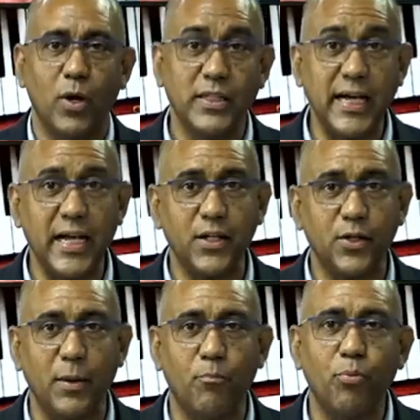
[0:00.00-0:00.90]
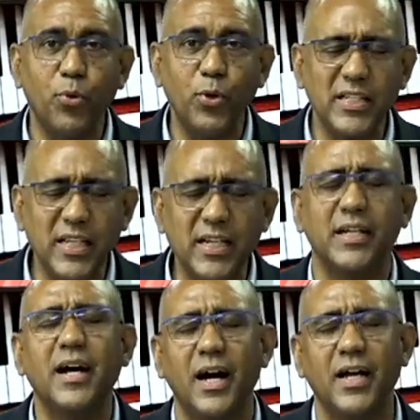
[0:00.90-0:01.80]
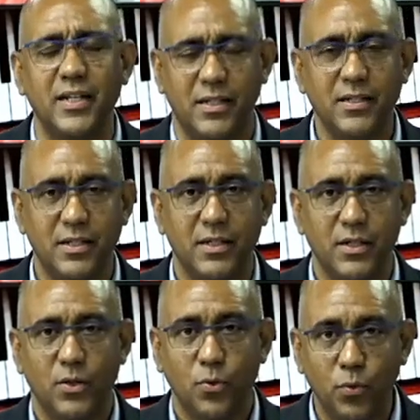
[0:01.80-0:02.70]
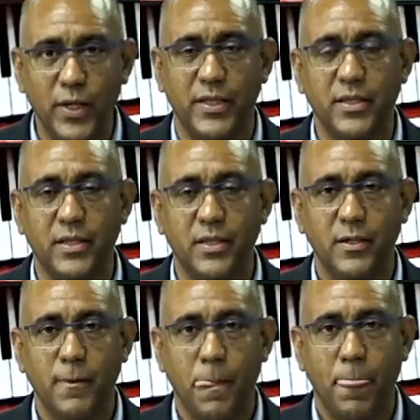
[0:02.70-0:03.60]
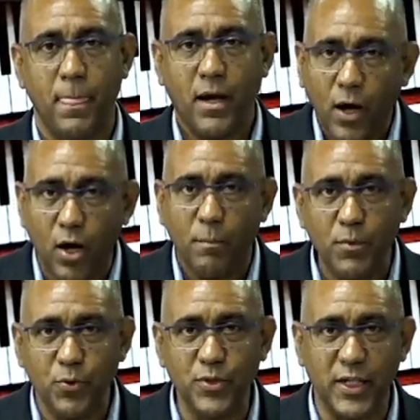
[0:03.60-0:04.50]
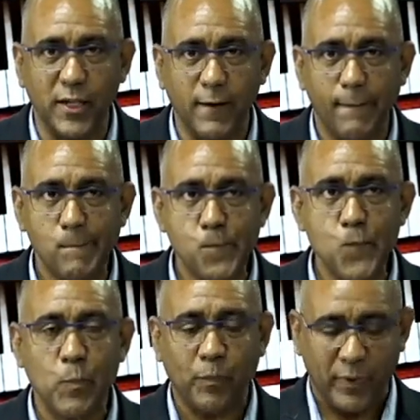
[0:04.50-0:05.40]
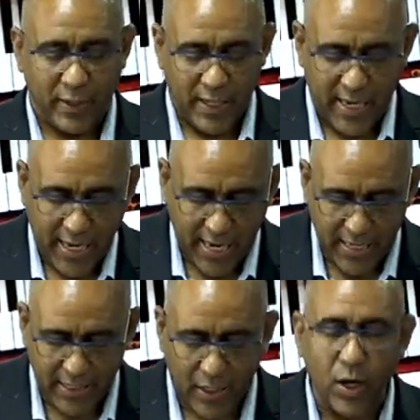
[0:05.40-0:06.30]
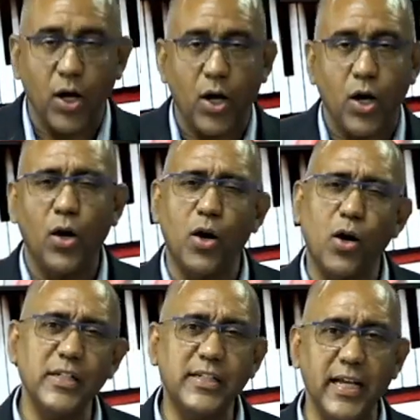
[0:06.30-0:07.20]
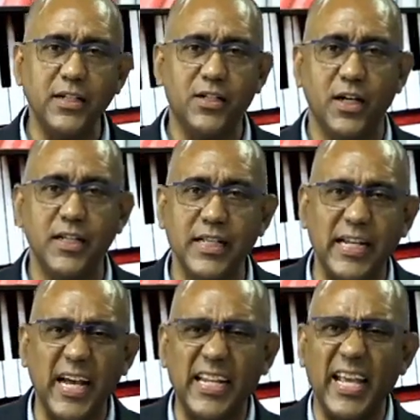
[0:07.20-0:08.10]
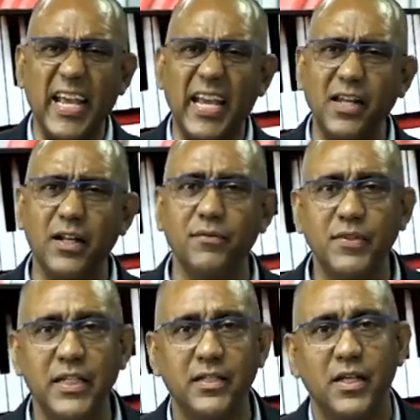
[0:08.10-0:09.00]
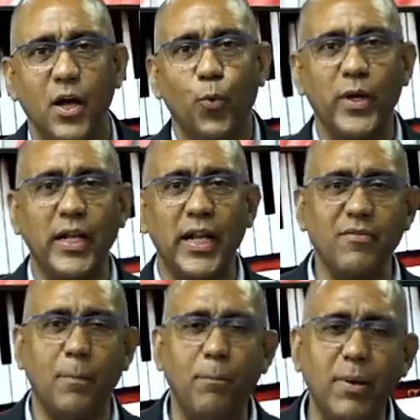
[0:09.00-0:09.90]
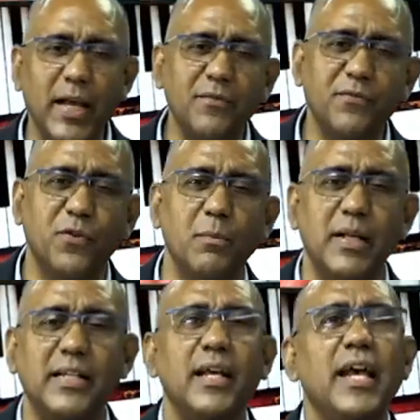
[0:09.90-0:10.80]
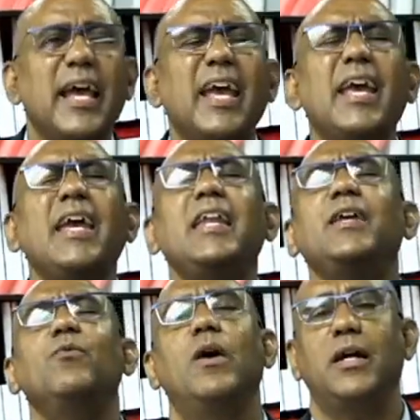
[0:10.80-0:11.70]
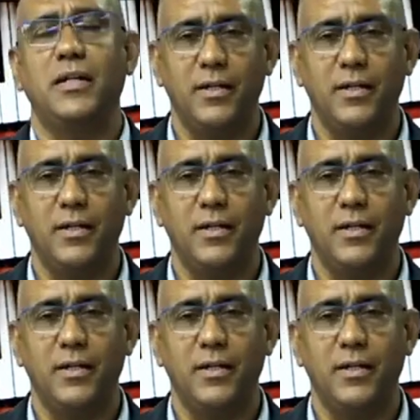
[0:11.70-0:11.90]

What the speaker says: I do and praising God with our music. And our intention is that at the end of this, we'll have a platform that anyone